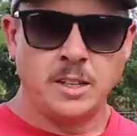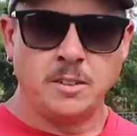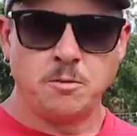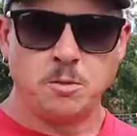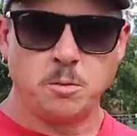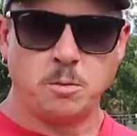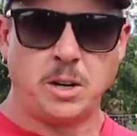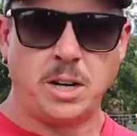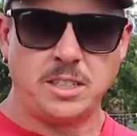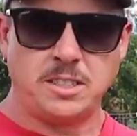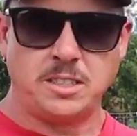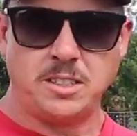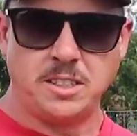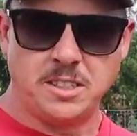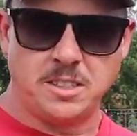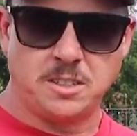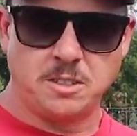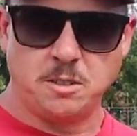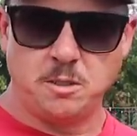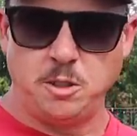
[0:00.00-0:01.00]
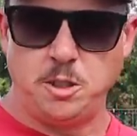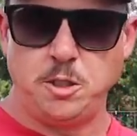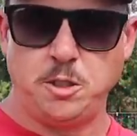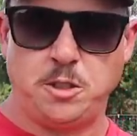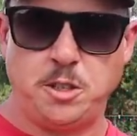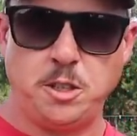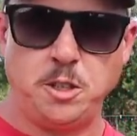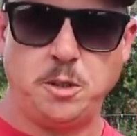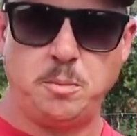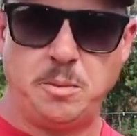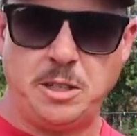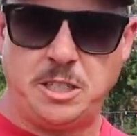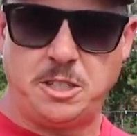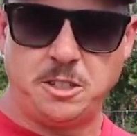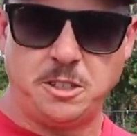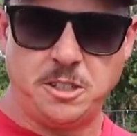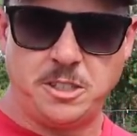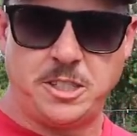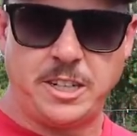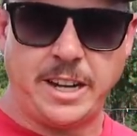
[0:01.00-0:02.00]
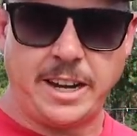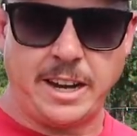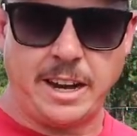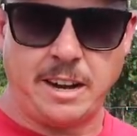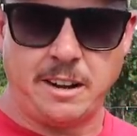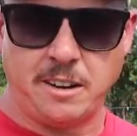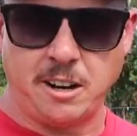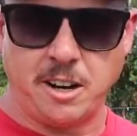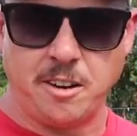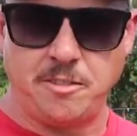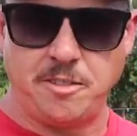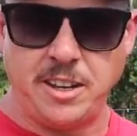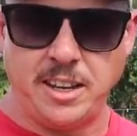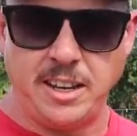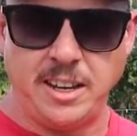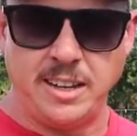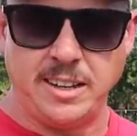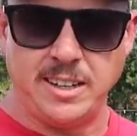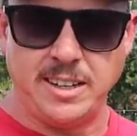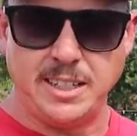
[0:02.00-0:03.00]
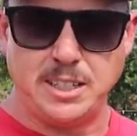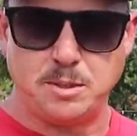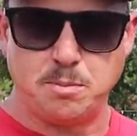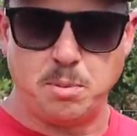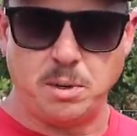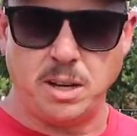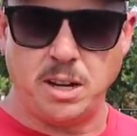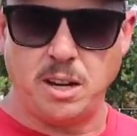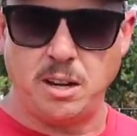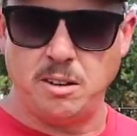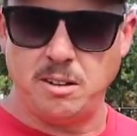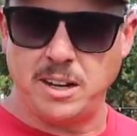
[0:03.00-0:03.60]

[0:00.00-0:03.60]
If you're watching this on YouTube, be sure to check out our affiliate links below.